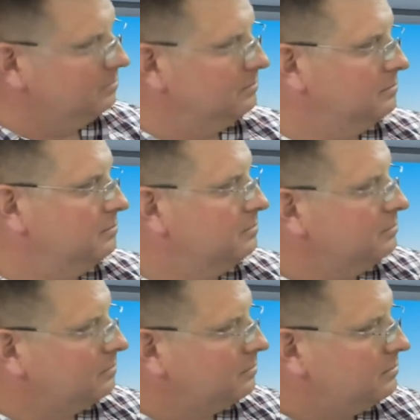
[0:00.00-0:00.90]

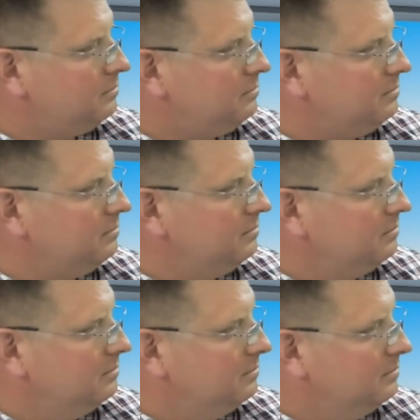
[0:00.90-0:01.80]

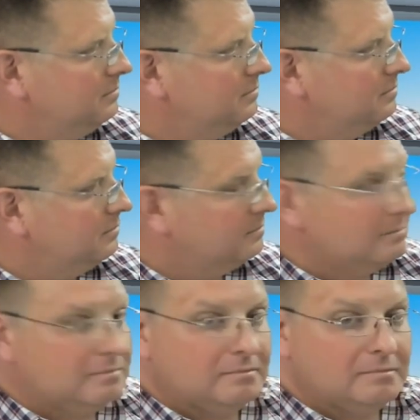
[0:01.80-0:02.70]

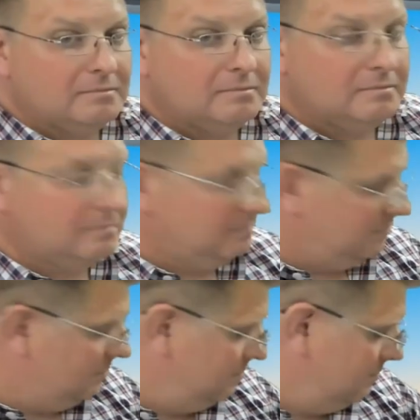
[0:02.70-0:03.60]

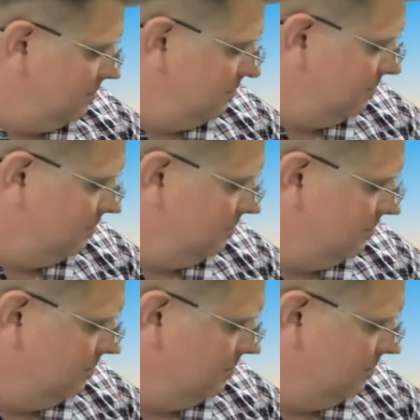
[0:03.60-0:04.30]
The person shown says nothing.